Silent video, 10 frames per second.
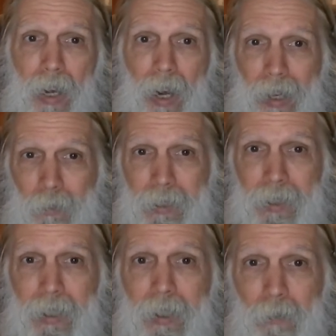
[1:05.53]
I was
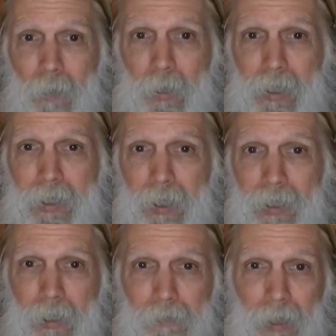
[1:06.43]
taking remedies
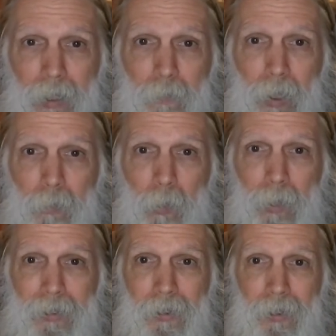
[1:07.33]
identified by my
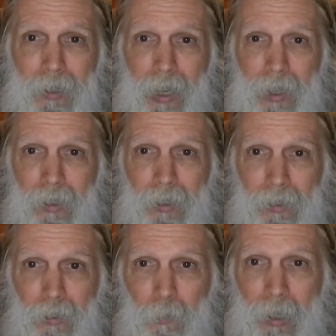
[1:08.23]
mentor in Canada
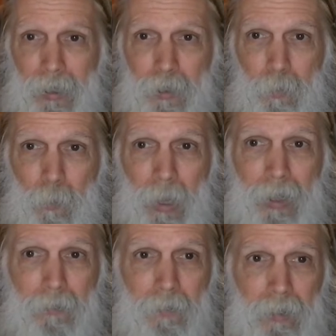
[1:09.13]
to balance my
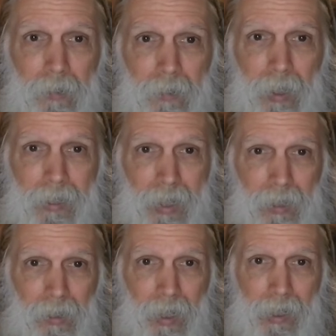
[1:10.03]
biofield, as
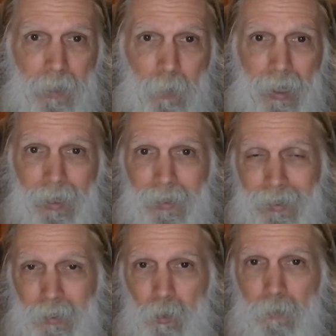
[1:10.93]
analyzed by
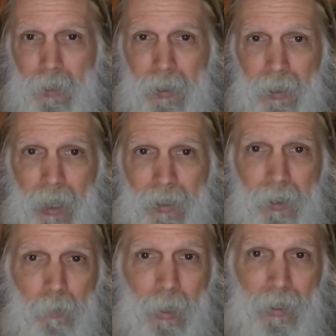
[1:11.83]

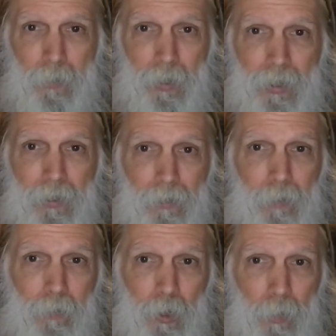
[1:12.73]
electrophysiological measurements
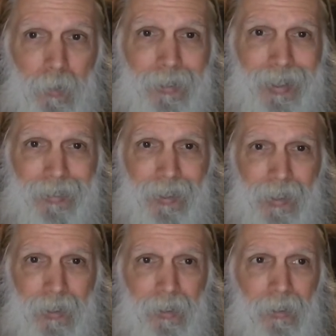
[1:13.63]
from German
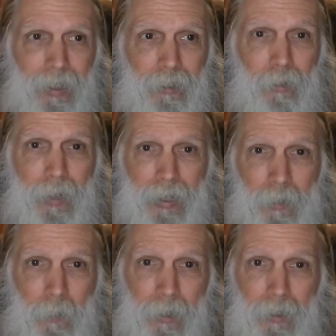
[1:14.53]
diagnostic
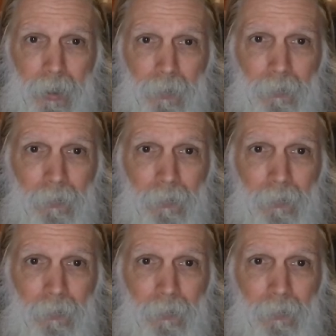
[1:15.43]
electroacupuncture.